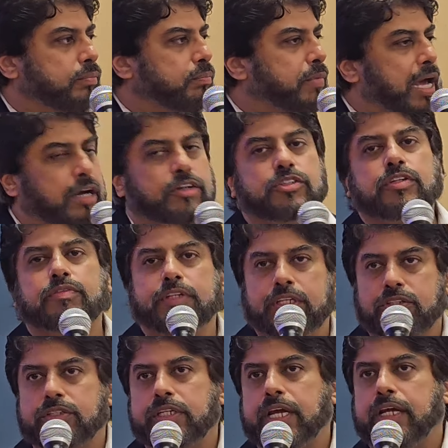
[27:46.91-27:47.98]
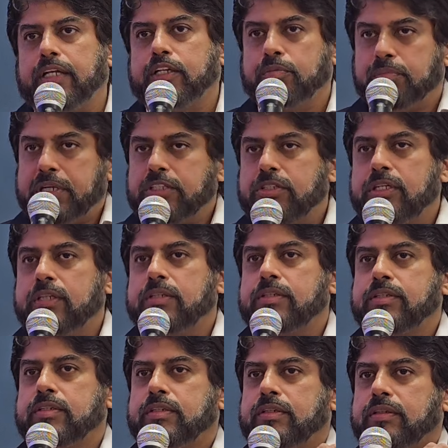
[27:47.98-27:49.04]
matters of the estate, the
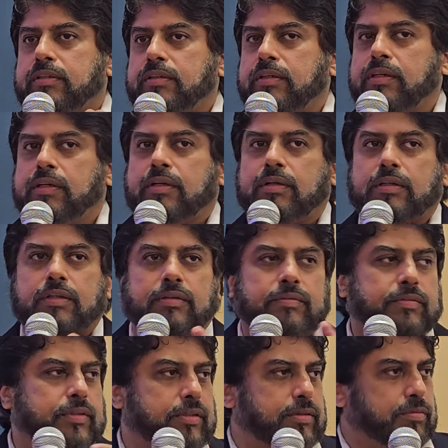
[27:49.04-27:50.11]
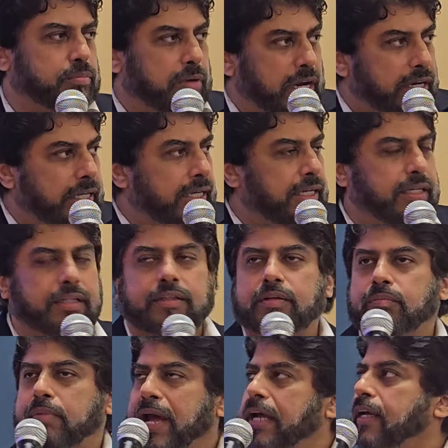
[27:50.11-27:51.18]
business, the money,
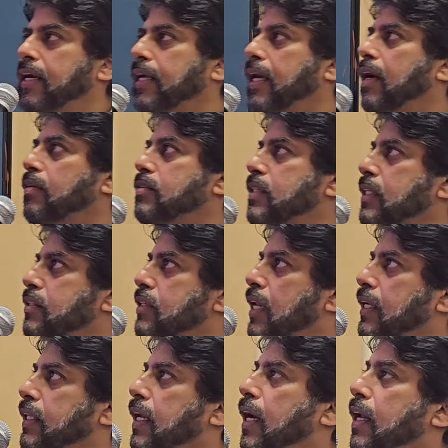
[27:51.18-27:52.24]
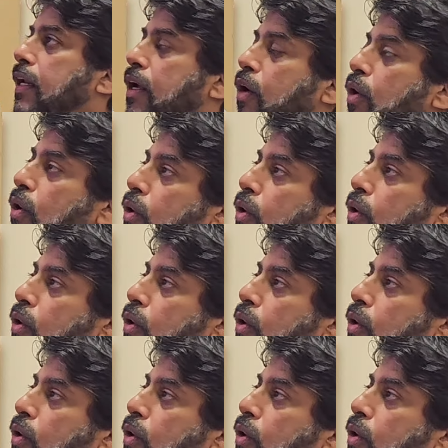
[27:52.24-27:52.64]
the bank accounts, things like that.